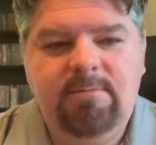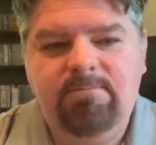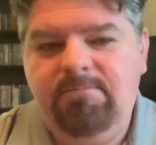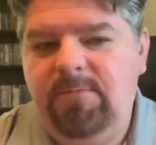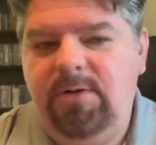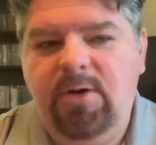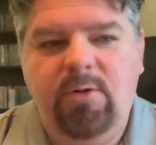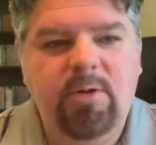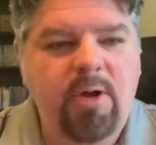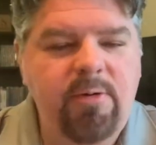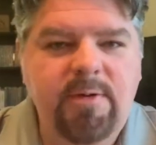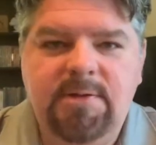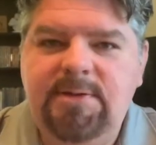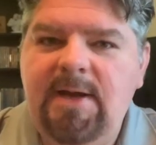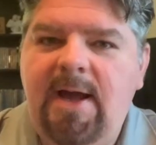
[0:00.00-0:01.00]
you know,
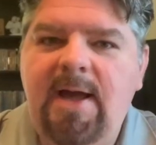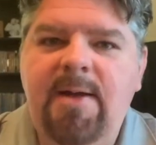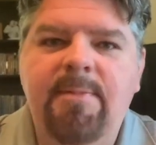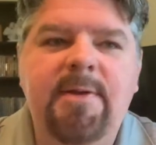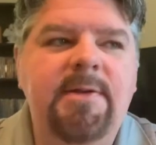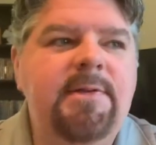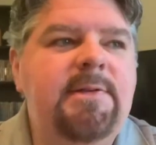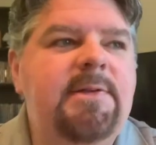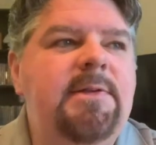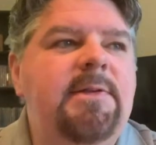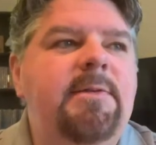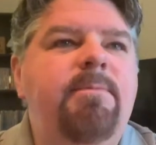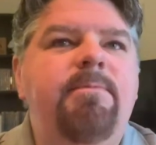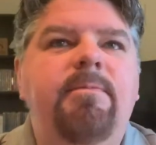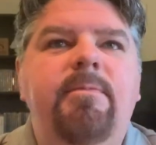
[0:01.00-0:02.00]
Logan Thomas,
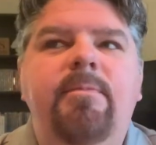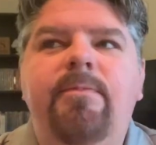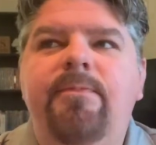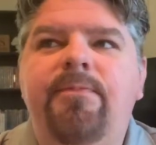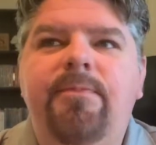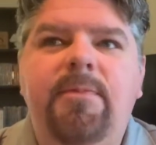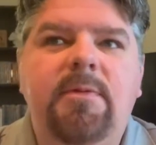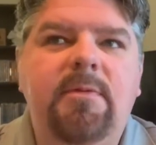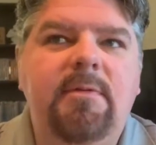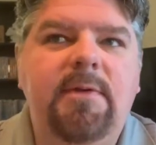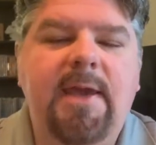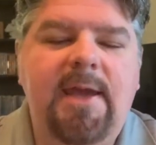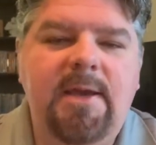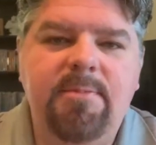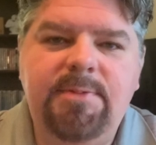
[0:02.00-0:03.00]

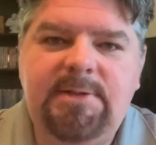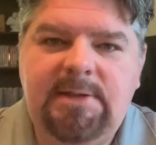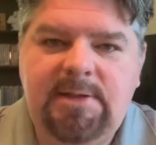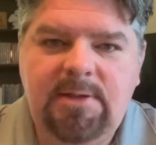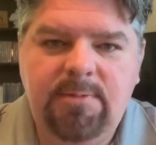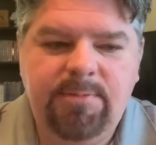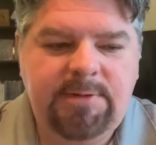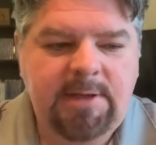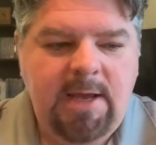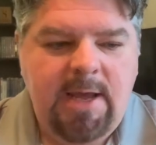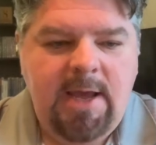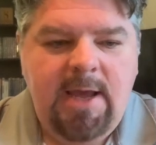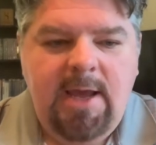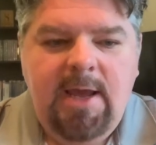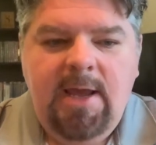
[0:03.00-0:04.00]
Cam Sims,
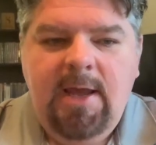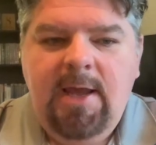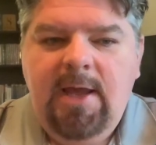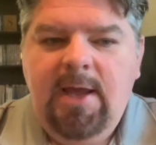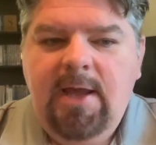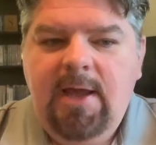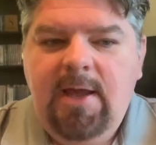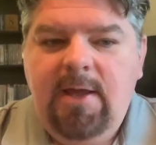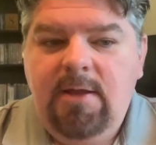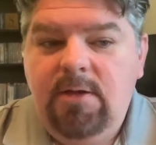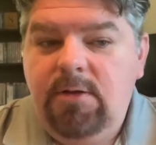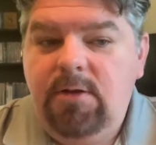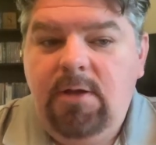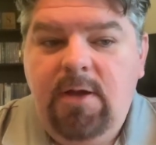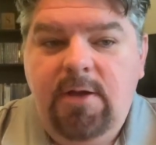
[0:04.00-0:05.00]

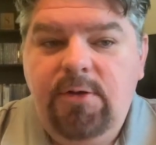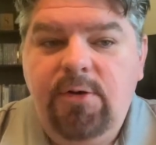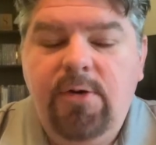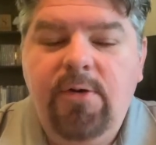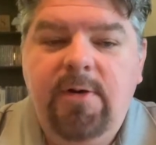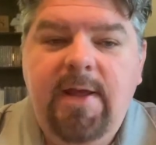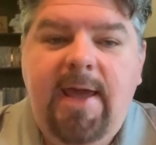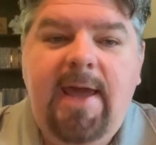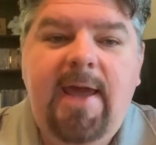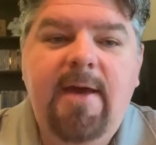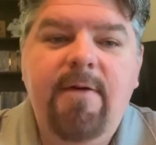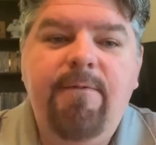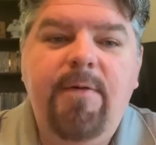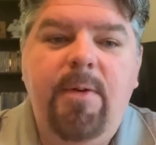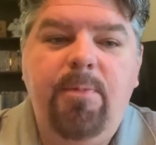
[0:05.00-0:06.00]
you're going to
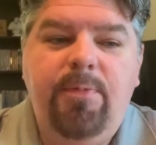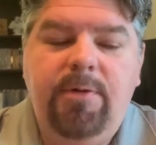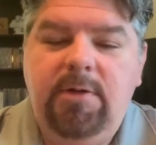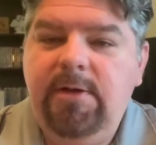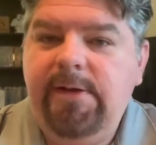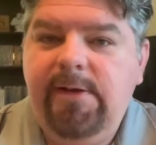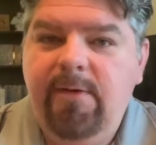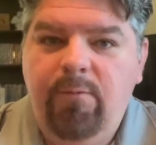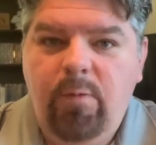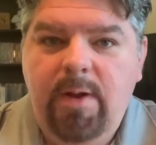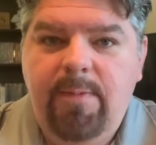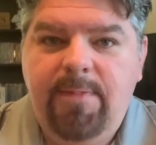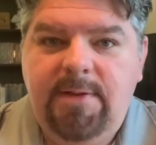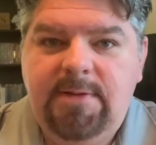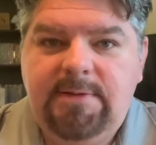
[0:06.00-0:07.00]
have plenty of
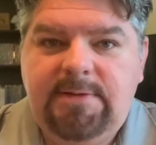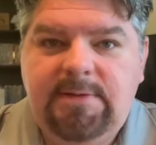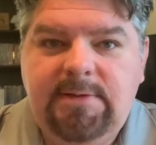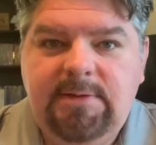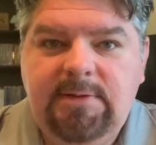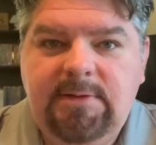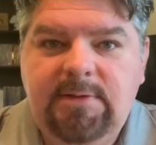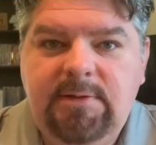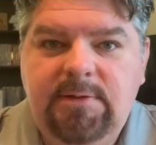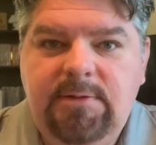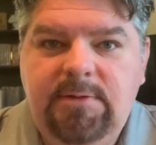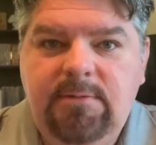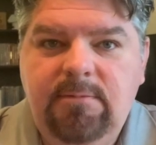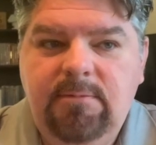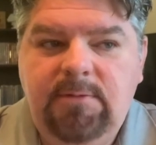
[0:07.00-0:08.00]
weapons.
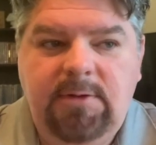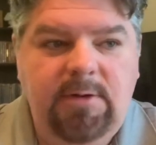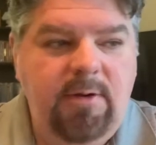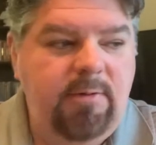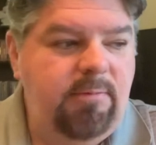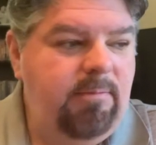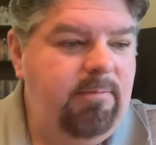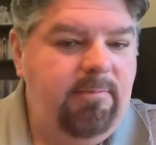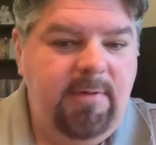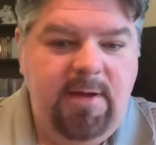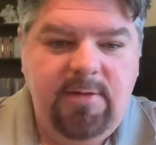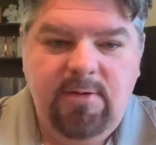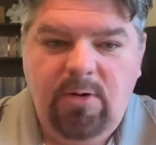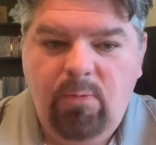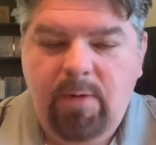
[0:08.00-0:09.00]
You know,
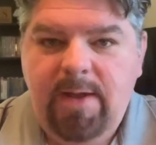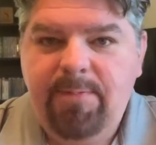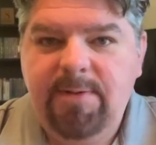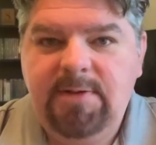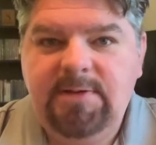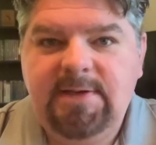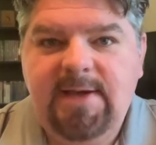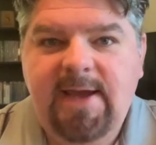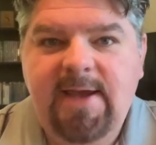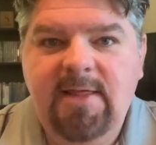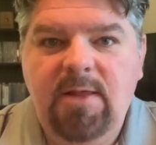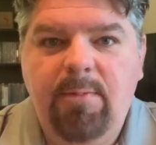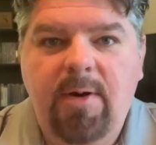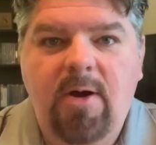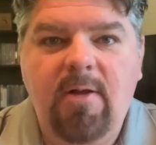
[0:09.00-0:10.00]
either a weapon to hand
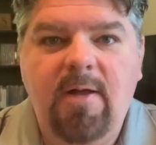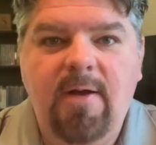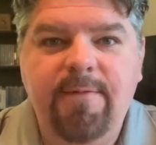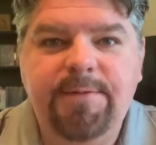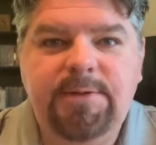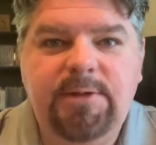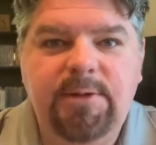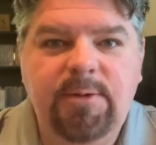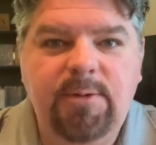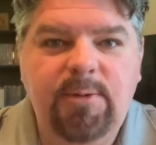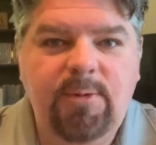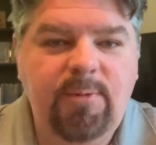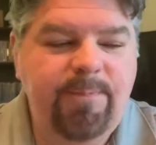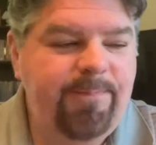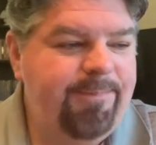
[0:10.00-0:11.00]
the ball off
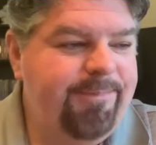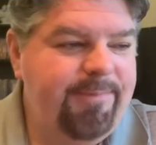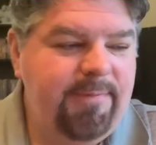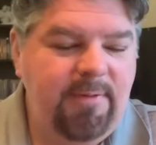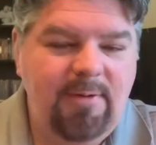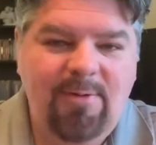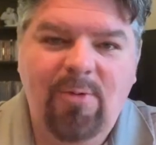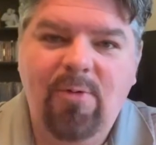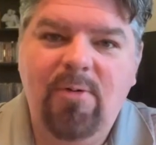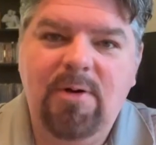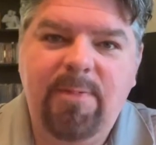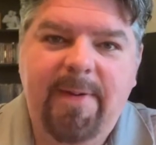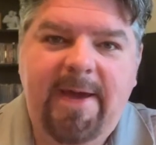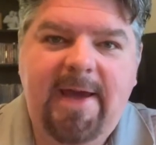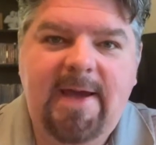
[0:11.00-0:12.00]
to or
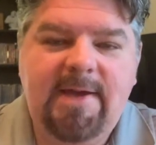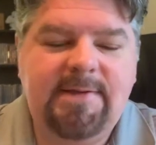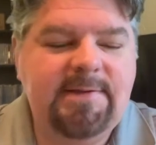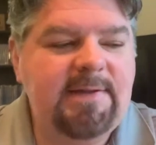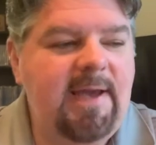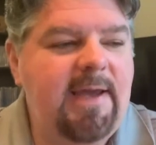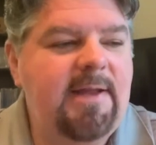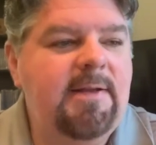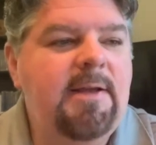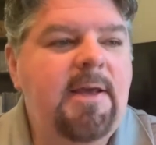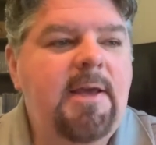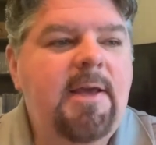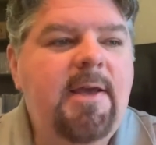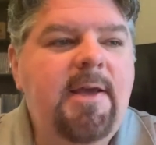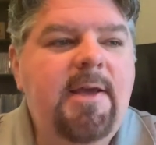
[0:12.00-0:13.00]
to pass. And
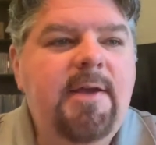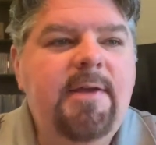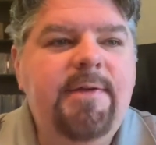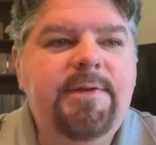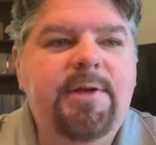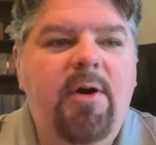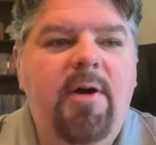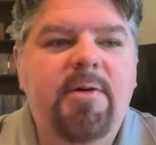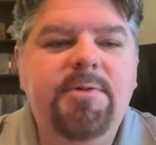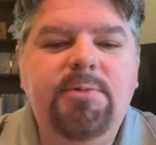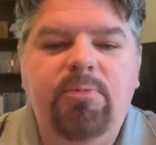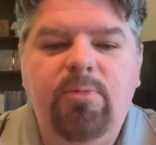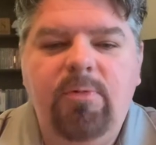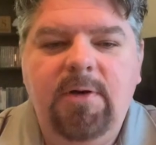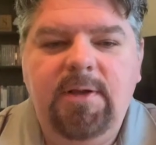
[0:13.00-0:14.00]
so I was
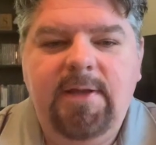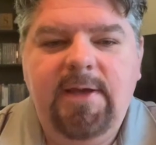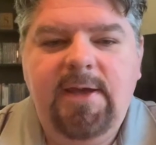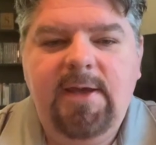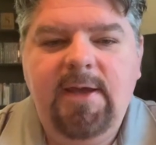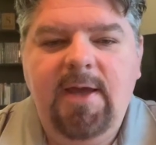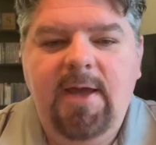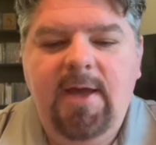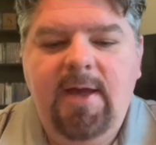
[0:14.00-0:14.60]
really